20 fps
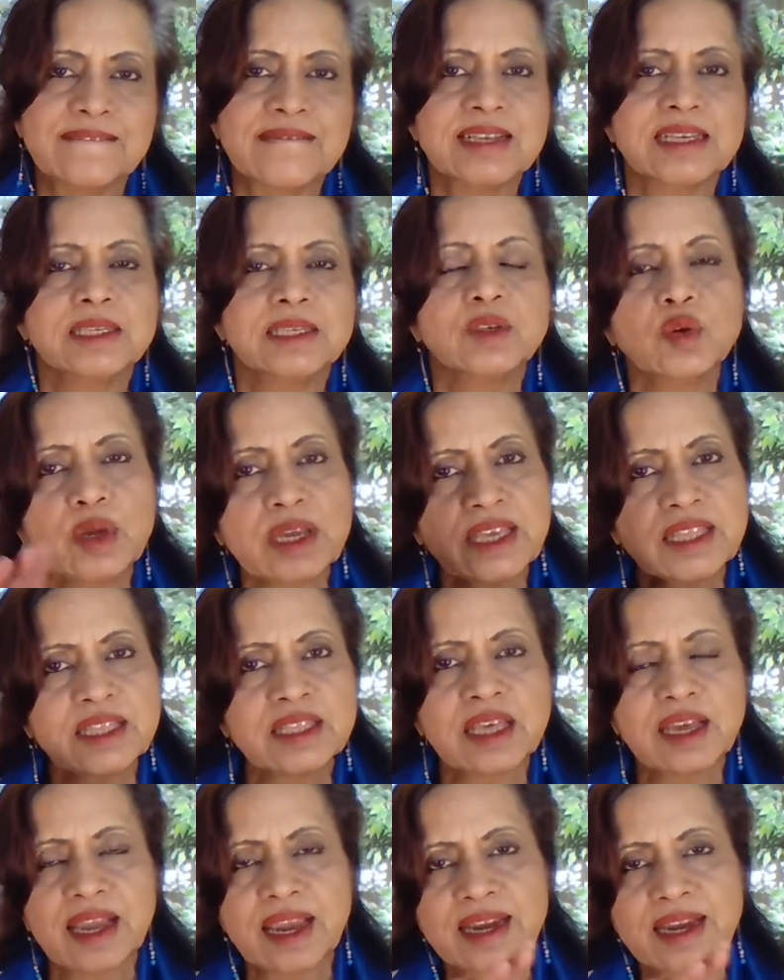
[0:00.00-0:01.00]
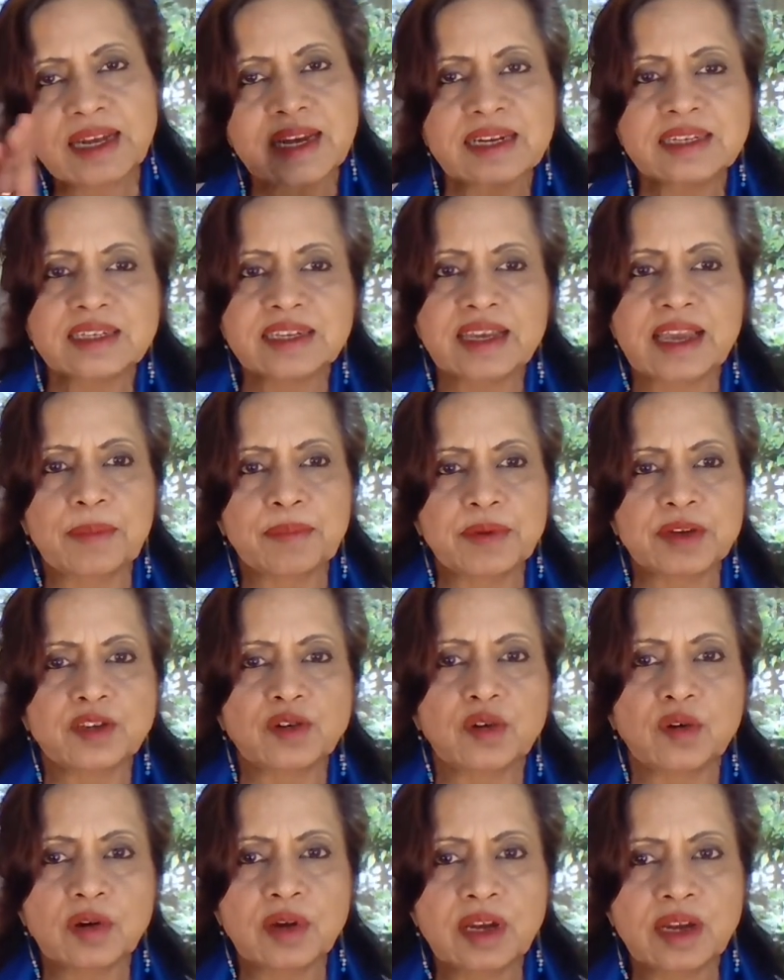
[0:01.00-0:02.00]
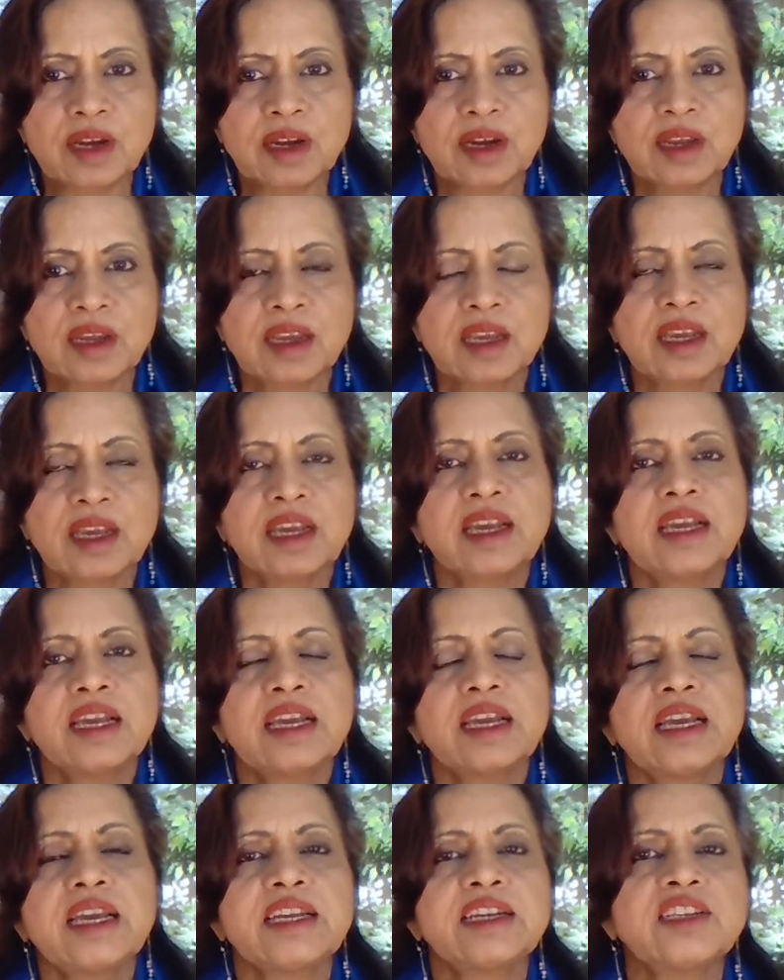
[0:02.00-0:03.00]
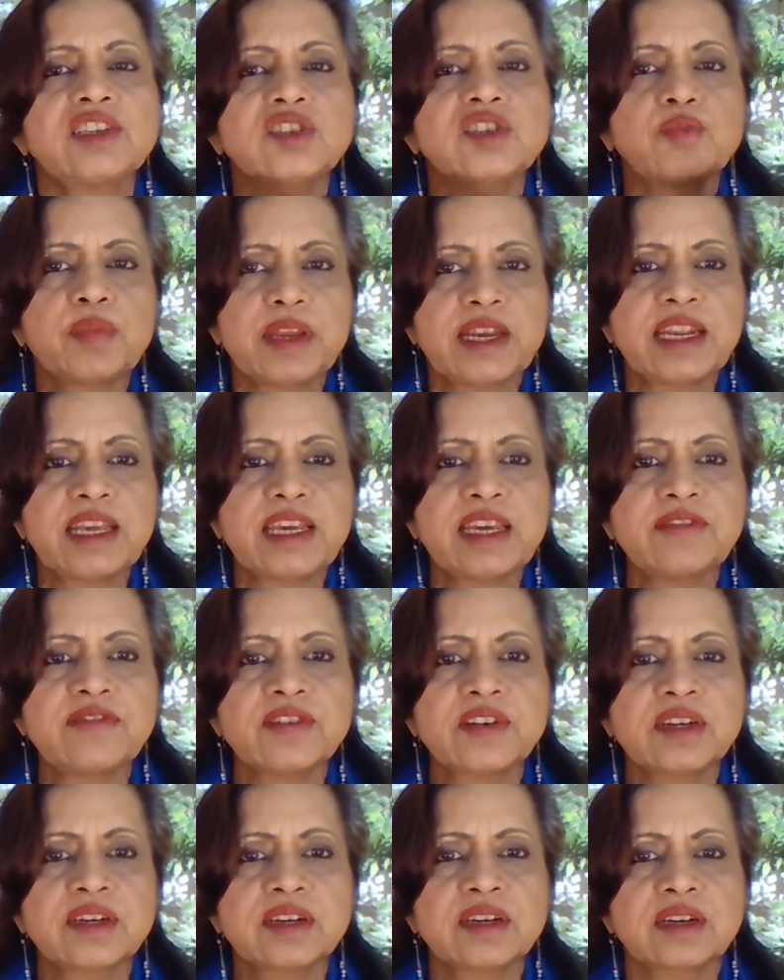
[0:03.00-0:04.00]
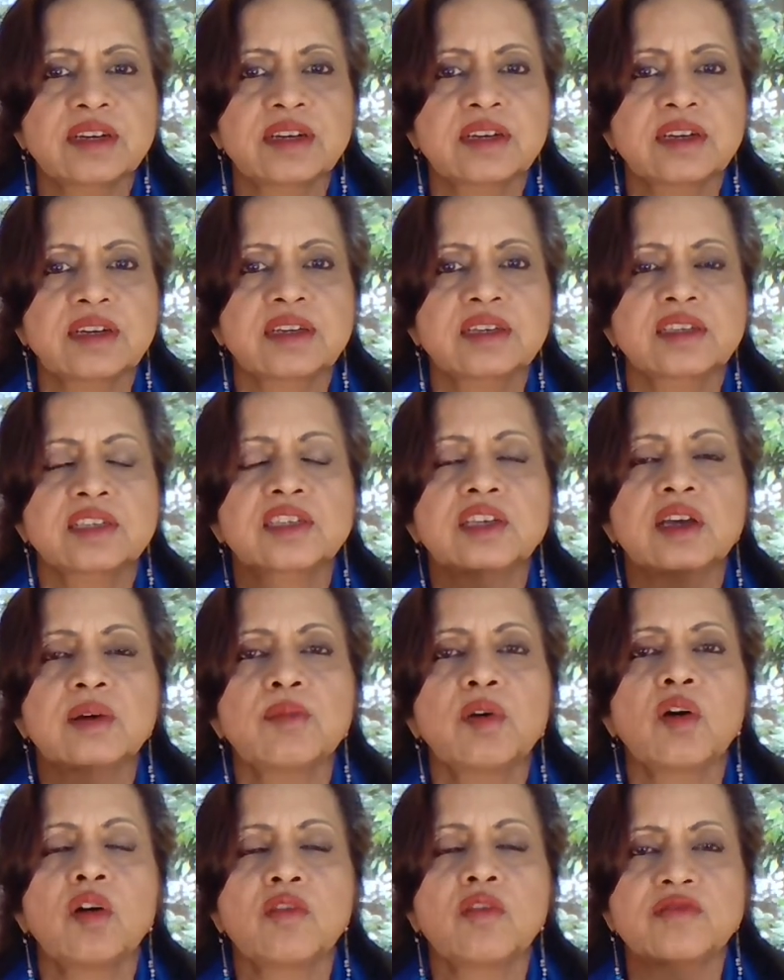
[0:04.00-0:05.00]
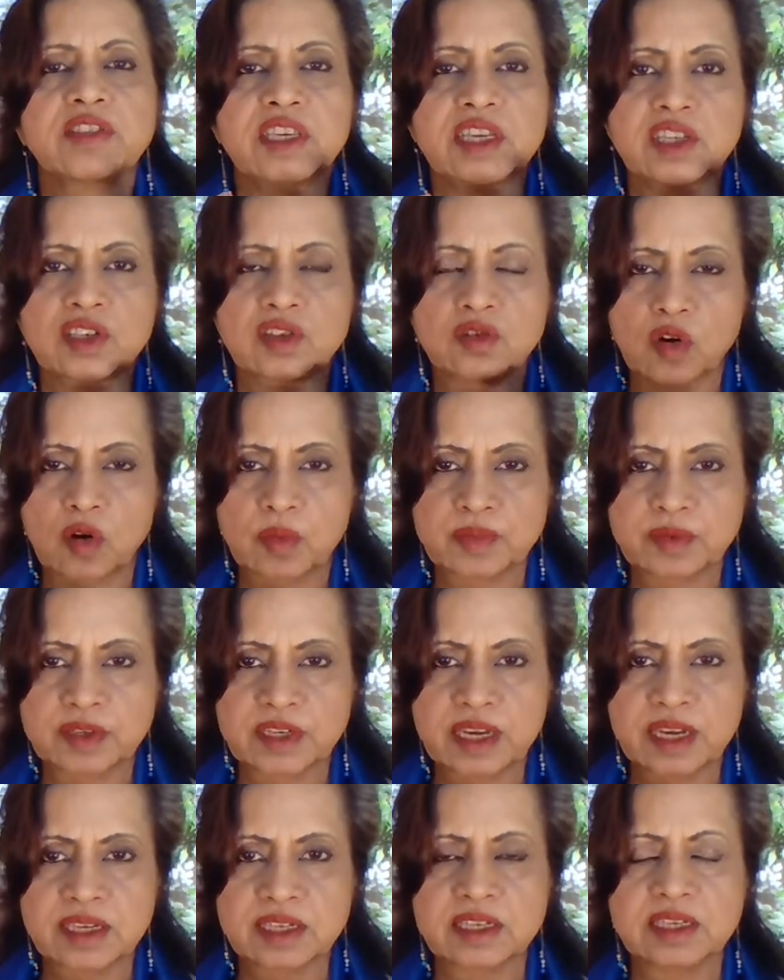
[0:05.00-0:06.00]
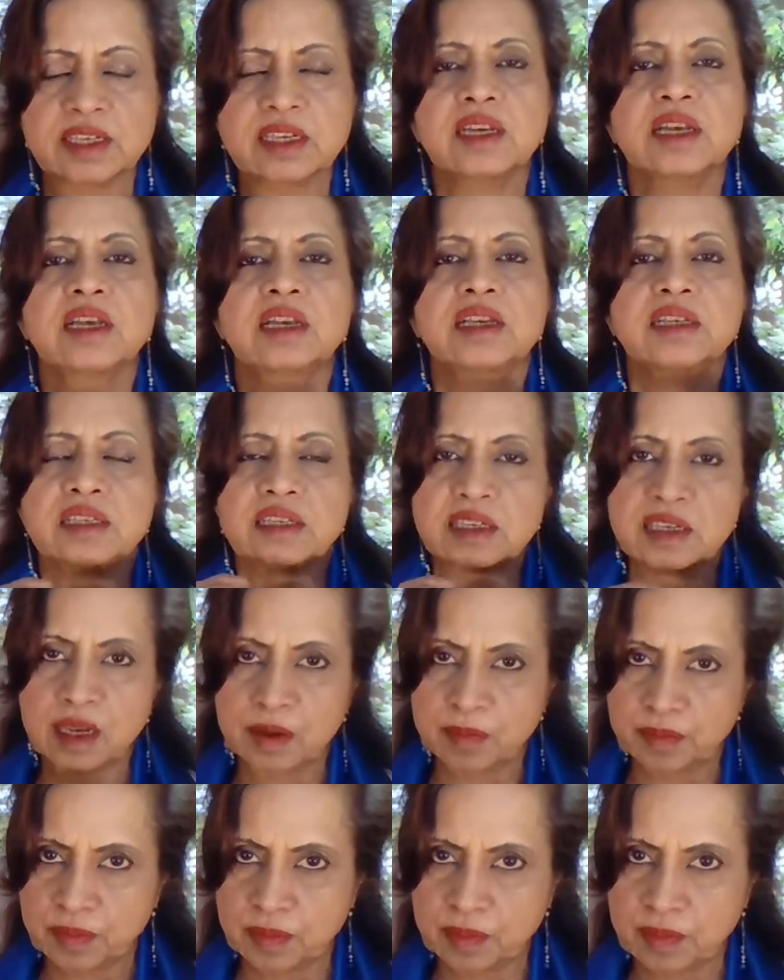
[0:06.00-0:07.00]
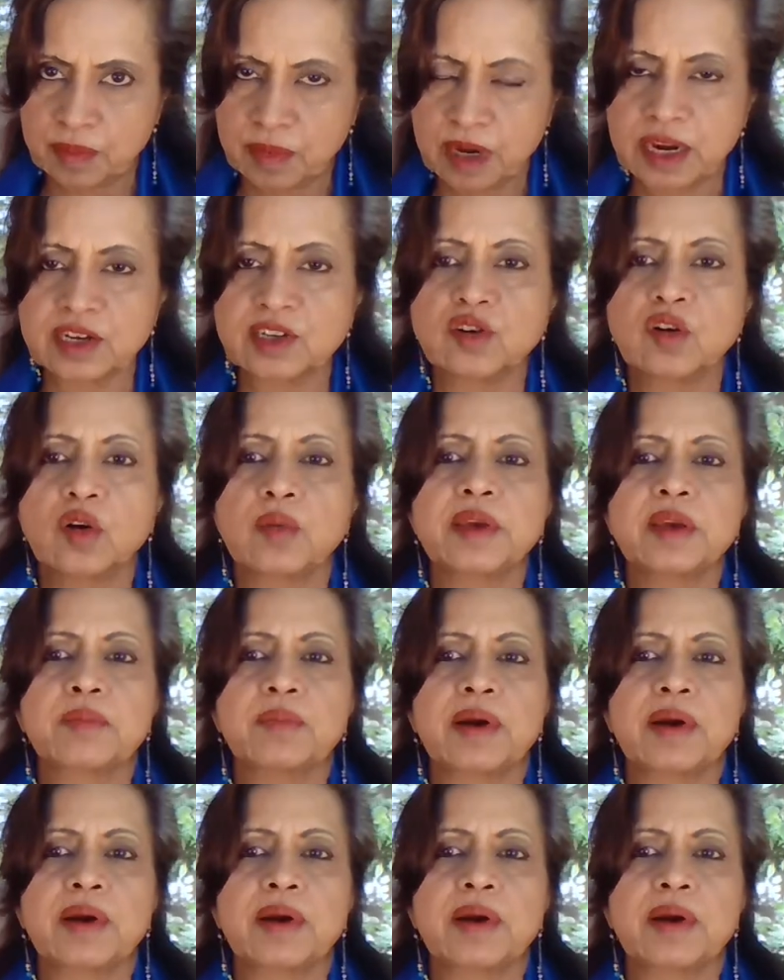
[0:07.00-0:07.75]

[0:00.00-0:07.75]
So in the end, let's cap it all. It is believed some of these objects, subatomic